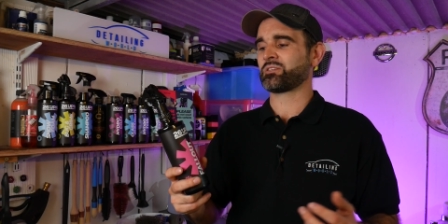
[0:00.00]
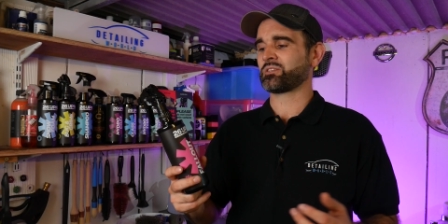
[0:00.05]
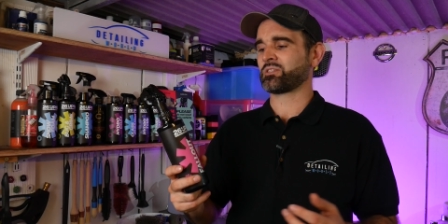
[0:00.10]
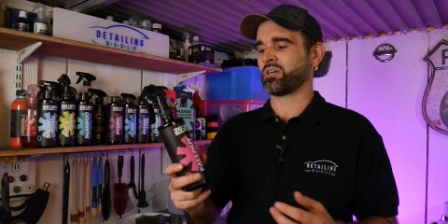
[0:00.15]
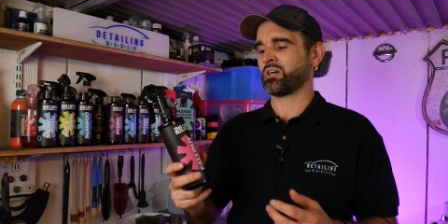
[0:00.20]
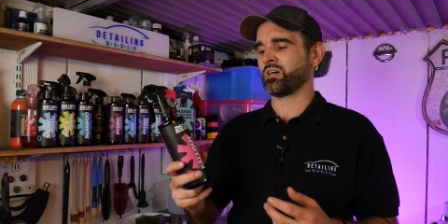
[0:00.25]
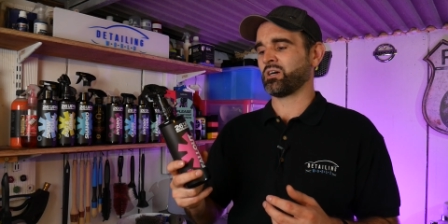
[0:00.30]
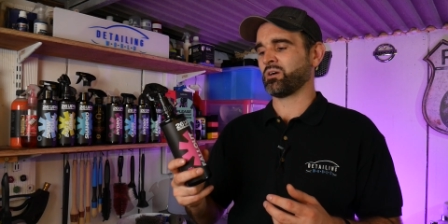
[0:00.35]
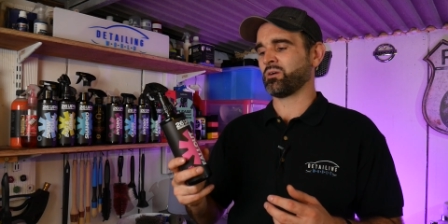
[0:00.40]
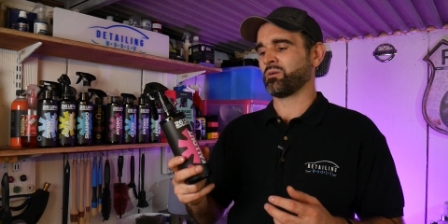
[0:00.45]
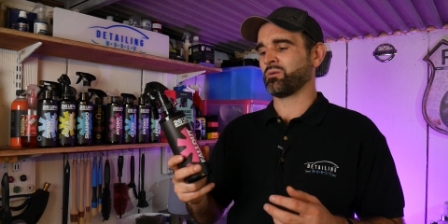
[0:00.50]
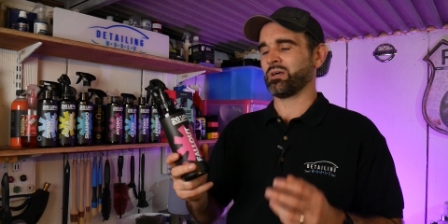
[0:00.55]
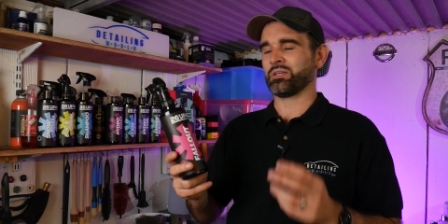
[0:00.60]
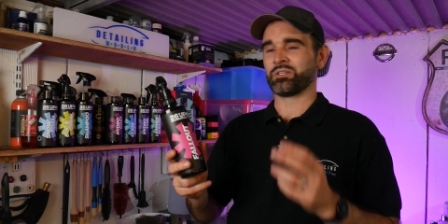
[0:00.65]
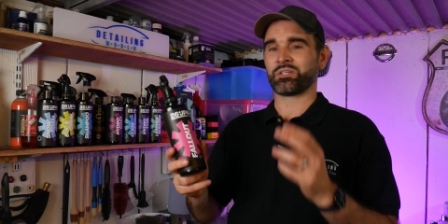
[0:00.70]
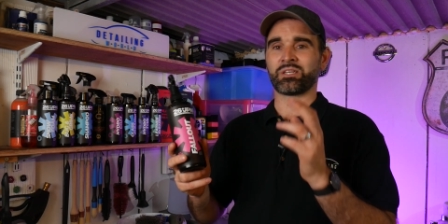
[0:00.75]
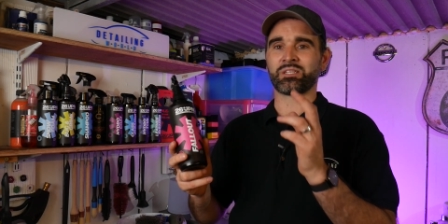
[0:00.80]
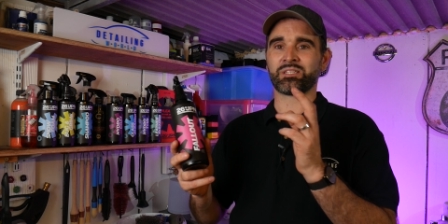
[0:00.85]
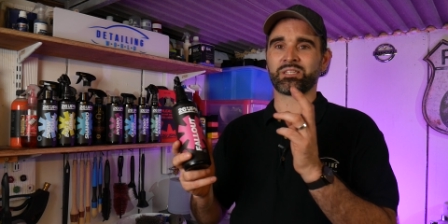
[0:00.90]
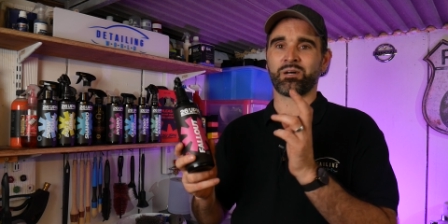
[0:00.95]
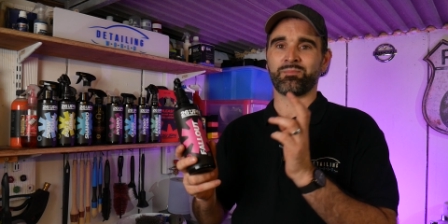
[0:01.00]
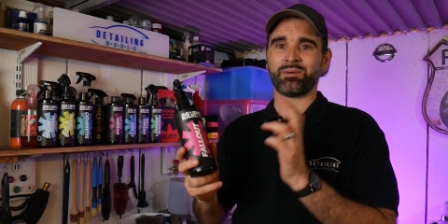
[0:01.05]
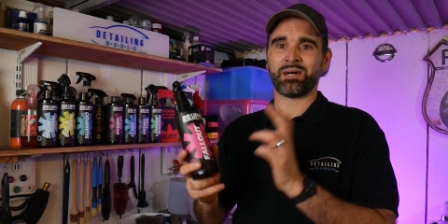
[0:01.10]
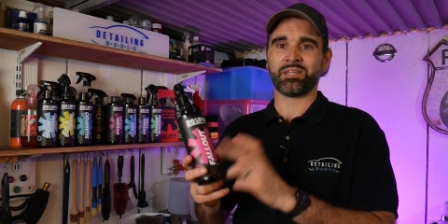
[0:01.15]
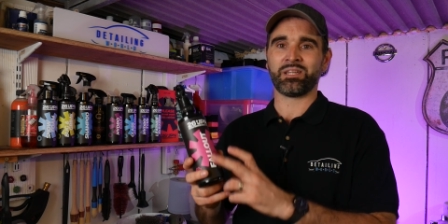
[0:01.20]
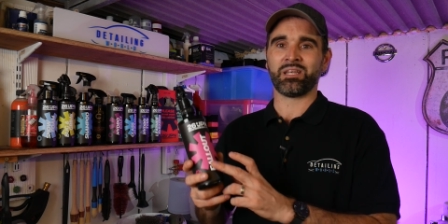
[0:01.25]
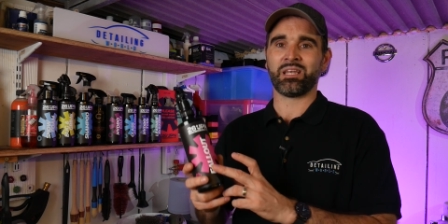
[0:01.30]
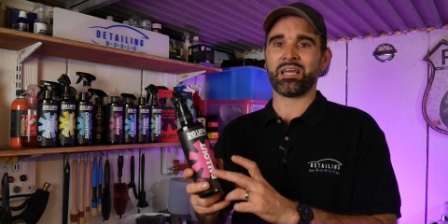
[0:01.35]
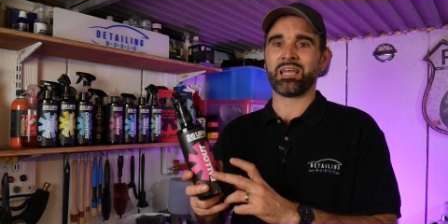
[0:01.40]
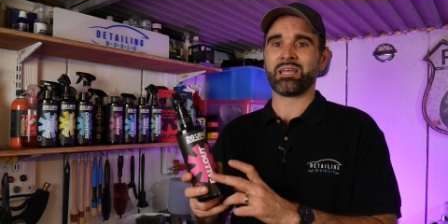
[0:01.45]
So as you can tell
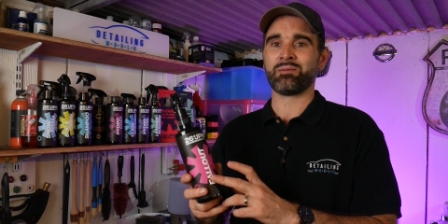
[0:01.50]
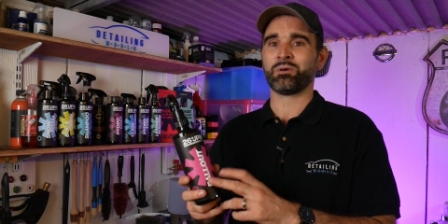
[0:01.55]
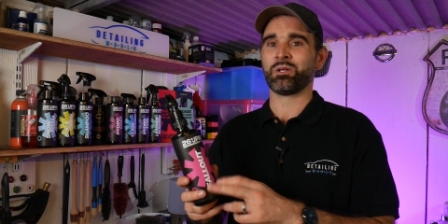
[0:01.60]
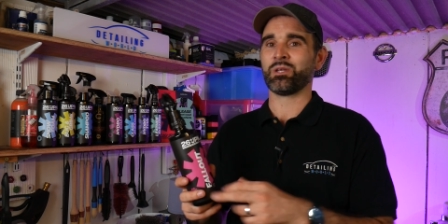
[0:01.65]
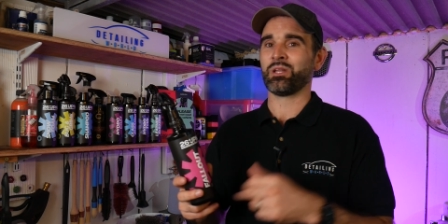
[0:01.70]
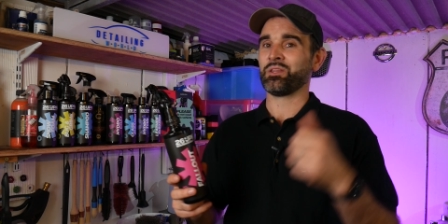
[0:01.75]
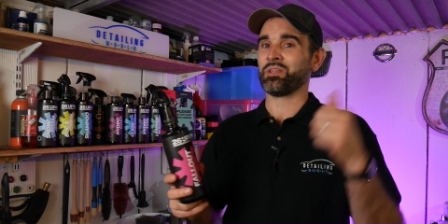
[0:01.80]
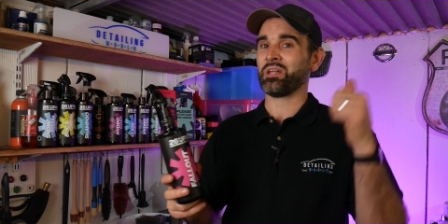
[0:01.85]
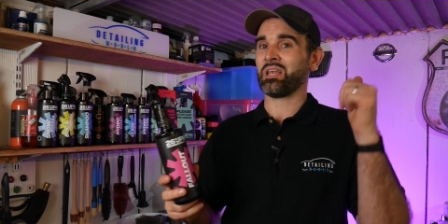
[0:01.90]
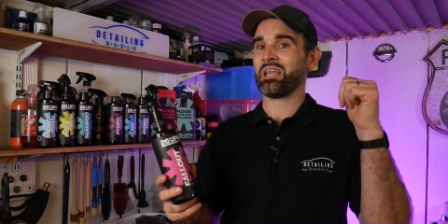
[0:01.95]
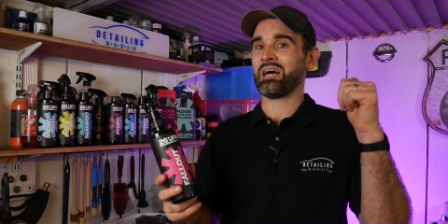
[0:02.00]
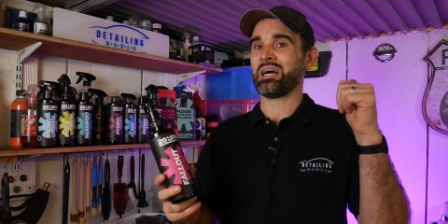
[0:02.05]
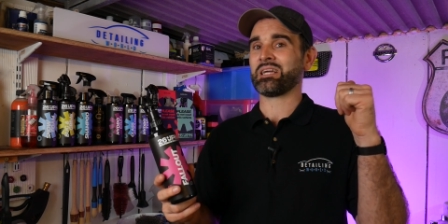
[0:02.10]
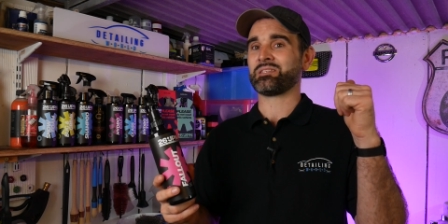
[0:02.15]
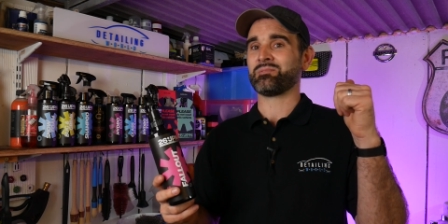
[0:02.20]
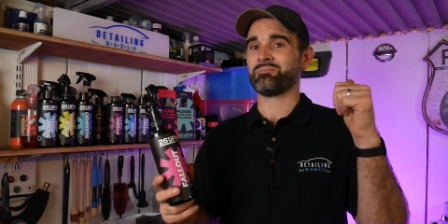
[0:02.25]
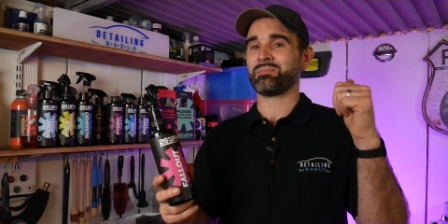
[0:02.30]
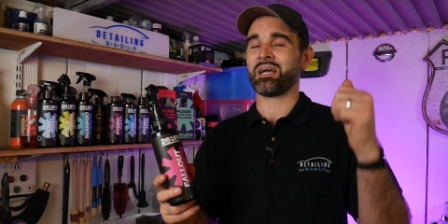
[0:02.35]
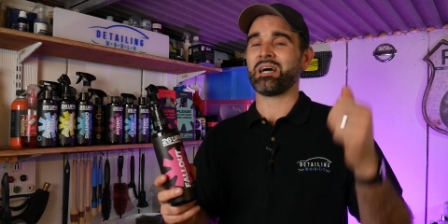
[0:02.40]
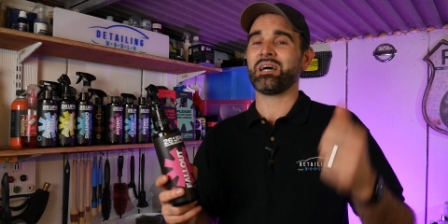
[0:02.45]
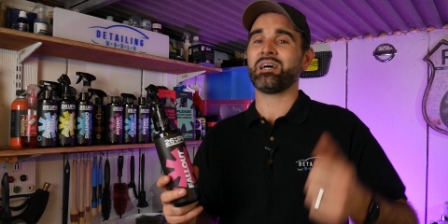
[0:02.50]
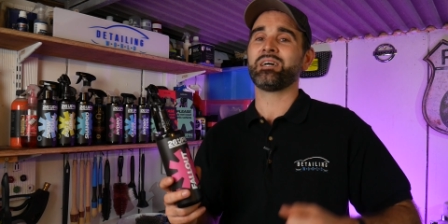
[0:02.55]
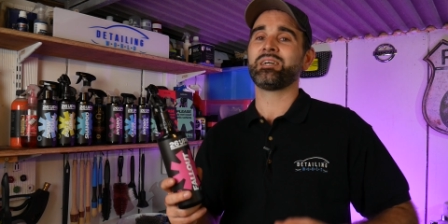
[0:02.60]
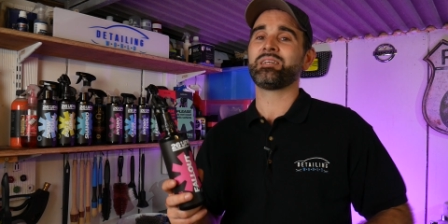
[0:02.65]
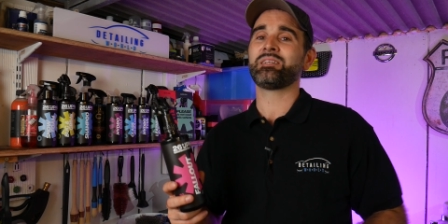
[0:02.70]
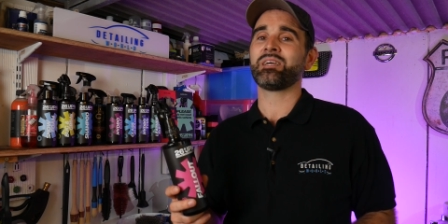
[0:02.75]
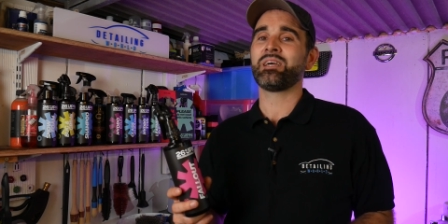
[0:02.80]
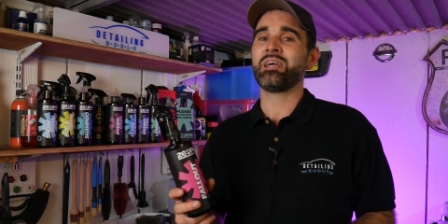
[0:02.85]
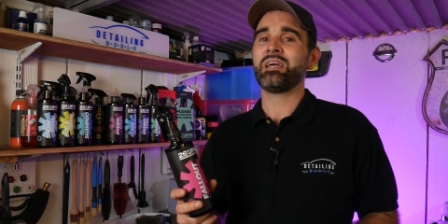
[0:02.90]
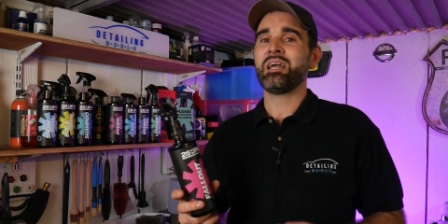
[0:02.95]
by the label and the lighting
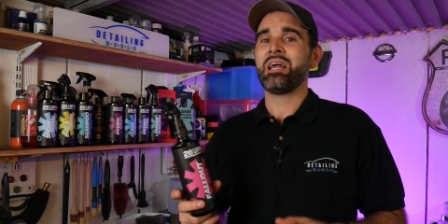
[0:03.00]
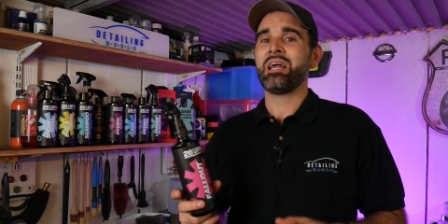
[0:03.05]
behind,